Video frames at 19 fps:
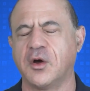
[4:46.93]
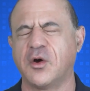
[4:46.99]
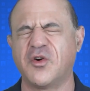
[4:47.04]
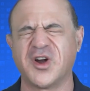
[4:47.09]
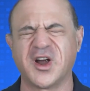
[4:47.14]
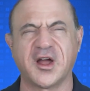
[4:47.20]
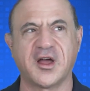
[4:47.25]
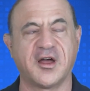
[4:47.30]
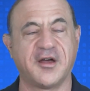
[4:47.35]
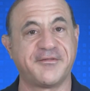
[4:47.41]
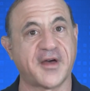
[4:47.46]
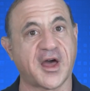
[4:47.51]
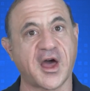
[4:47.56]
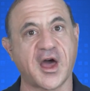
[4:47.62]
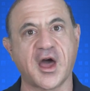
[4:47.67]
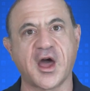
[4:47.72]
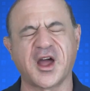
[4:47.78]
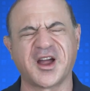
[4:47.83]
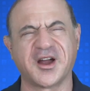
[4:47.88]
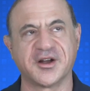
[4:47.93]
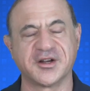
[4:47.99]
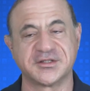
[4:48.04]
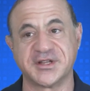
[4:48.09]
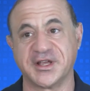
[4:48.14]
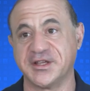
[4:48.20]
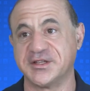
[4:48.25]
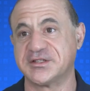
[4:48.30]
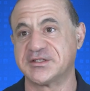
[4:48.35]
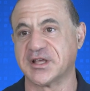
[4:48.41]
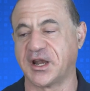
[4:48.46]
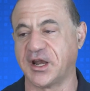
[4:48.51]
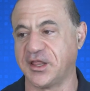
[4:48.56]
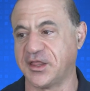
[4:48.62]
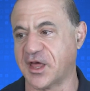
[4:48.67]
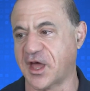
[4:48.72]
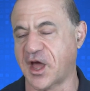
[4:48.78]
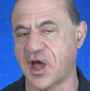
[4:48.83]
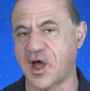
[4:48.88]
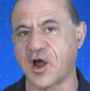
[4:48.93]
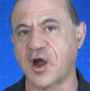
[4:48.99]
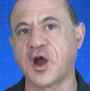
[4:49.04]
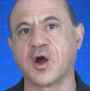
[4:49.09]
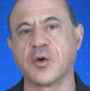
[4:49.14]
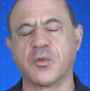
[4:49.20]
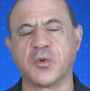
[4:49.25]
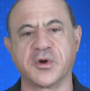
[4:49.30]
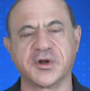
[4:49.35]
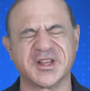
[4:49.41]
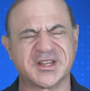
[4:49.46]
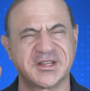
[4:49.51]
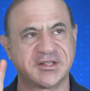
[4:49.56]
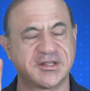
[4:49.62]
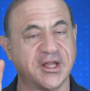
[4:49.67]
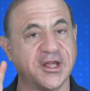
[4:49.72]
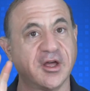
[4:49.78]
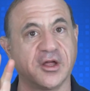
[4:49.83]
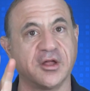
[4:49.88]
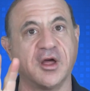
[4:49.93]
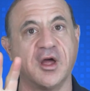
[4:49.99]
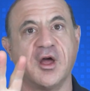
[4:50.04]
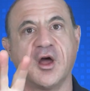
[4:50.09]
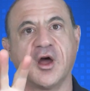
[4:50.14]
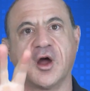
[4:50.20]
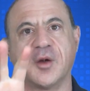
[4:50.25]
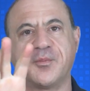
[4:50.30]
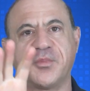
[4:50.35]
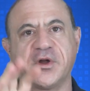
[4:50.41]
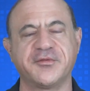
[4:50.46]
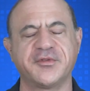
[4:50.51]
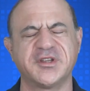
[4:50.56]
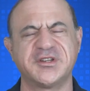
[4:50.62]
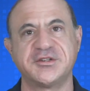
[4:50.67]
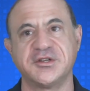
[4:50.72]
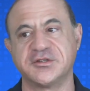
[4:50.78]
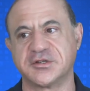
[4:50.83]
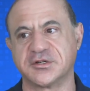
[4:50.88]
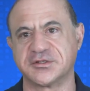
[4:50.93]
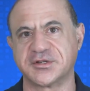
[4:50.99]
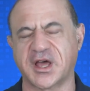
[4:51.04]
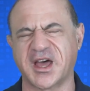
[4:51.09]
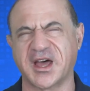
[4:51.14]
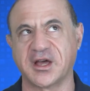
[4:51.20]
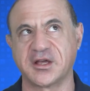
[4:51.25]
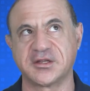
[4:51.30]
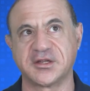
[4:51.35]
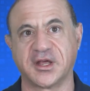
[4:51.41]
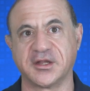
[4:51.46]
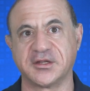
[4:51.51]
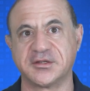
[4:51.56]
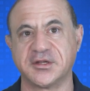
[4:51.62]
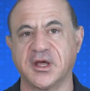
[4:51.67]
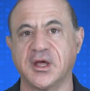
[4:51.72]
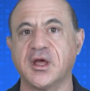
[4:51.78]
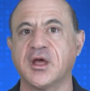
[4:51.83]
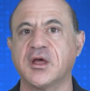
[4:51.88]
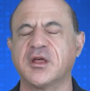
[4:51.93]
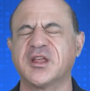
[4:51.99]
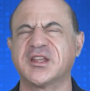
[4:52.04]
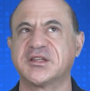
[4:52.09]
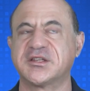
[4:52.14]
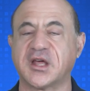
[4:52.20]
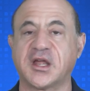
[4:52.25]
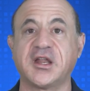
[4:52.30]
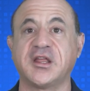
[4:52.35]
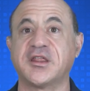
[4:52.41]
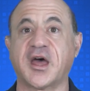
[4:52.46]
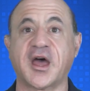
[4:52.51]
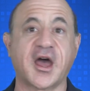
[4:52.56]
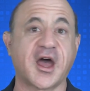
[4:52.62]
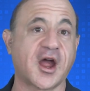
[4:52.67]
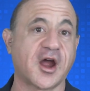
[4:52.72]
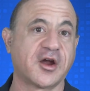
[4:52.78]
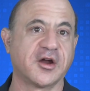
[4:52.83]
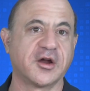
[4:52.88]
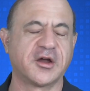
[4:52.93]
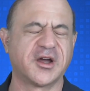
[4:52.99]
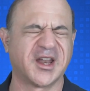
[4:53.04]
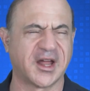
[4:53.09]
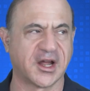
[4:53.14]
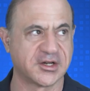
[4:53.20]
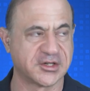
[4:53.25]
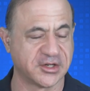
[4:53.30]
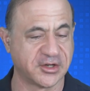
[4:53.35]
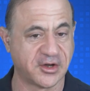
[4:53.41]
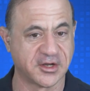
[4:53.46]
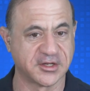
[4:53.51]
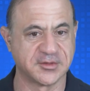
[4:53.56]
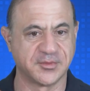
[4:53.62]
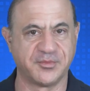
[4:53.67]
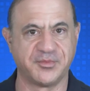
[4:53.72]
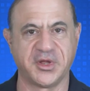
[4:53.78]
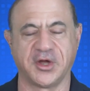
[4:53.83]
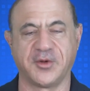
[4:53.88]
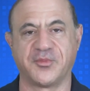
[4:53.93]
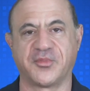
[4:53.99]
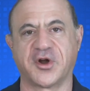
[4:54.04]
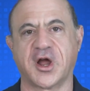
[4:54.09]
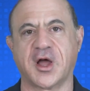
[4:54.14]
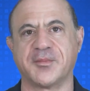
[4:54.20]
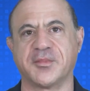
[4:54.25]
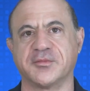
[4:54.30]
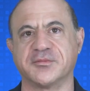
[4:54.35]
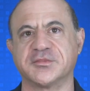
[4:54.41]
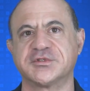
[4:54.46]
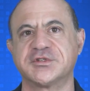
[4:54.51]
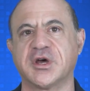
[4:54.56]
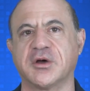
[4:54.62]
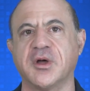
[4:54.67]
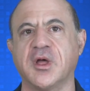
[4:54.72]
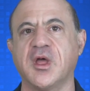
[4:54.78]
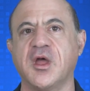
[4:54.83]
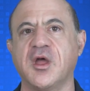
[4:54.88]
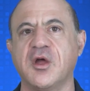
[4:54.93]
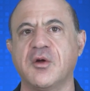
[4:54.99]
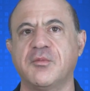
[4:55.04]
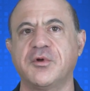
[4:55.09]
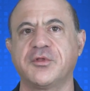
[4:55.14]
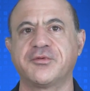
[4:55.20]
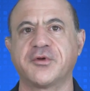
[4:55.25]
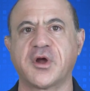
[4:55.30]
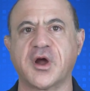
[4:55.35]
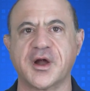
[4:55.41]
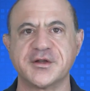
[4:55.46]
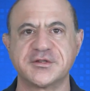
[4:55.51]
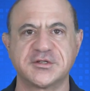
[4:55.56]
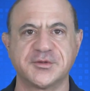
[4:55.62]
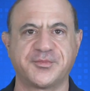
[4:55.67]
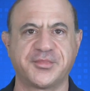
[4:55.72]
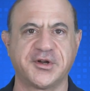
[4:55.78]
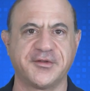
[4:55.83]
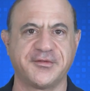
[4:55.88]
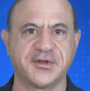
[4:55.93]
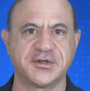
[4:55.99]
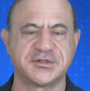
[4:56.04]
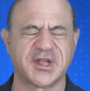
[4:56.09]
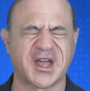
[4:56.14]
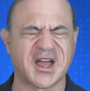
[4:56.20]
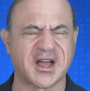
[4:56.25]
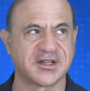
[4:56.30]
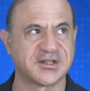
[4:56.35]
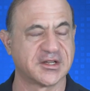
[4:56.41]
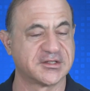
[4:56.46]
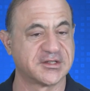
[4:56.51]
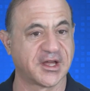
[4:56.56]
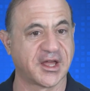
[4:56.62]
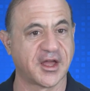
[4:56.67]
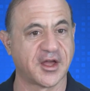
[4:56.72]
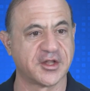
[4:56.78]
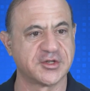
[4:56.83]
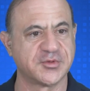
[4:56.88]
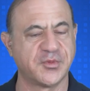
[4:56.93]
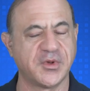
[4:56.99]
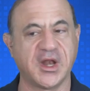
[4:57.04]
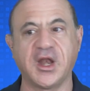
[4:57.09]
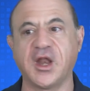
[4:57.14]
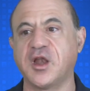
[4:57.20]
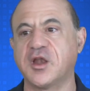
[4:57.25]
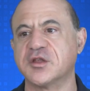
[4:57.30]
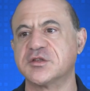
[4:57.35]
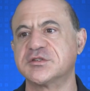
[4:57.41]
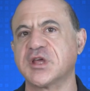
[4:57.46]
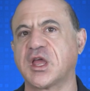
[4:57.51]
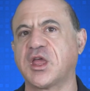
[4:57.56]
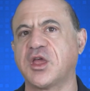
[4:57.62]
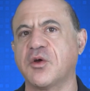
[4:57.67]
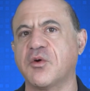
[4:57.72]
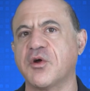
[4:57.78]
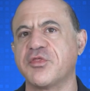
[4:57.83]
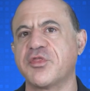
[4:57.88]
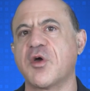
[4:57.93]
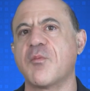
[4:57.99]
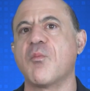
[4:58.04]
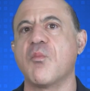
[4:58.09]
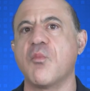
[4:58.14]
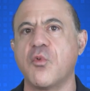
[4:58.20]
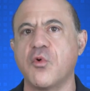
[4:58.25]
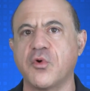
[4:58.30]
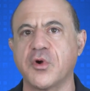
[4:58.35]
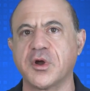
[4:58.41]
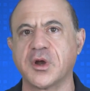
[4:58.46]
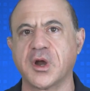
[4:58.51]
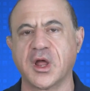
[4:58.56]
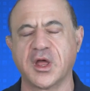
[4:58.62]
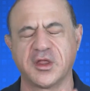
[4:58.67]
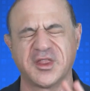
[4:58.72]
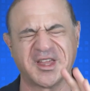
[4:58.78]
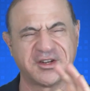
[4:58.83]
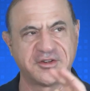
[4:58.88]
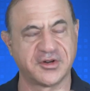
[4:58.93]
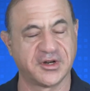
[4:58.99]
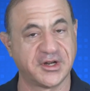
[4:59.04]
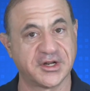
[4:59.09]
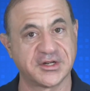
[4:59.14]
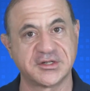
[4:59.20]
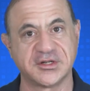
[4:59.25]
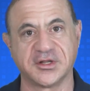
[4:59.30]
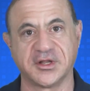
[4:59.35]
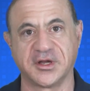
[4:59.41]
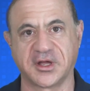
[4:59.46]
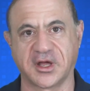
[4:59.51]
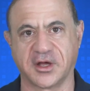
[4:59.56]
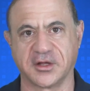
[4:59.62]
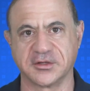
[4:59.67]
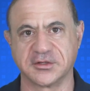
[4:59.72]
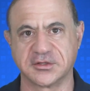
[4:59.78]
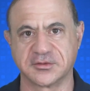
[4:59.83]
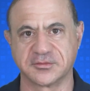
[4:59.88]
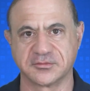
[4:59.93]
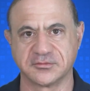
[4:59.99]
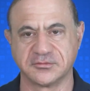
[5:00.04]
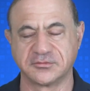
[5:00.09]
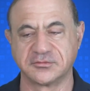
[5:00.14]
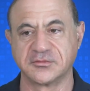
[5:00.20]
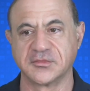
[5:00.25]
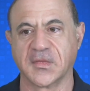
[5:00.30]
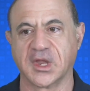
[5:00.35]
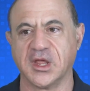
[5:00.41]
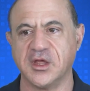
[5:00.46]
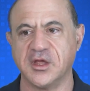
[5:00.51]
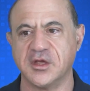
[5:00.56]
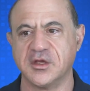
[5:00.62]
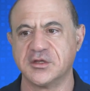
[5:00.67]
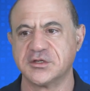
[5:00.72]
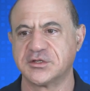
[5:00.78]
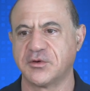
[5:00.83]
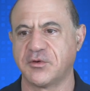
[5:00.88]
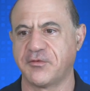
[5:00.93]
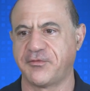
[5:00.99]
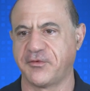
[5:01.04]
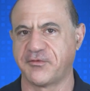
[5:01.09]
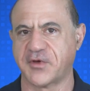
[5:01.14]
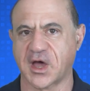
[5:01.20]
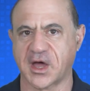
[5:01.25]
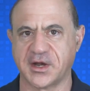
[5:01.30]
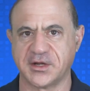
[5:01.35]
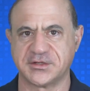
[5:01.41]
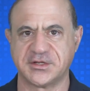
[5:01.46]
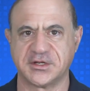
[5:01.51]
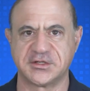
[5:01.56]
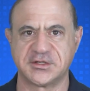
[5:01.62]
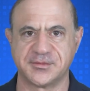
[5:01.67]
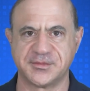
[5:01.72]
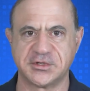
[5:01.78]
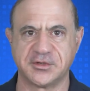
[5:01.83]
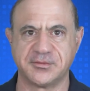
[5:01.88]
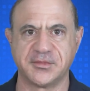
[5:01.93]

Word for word: Or if a hacker, say Sunny the hacker, were to steal or privileged users access, suddenly the hacker could actually cause big problems. So with regards to privileged access accounts, we need to secure them more than traditional accounts. So if we've got a systems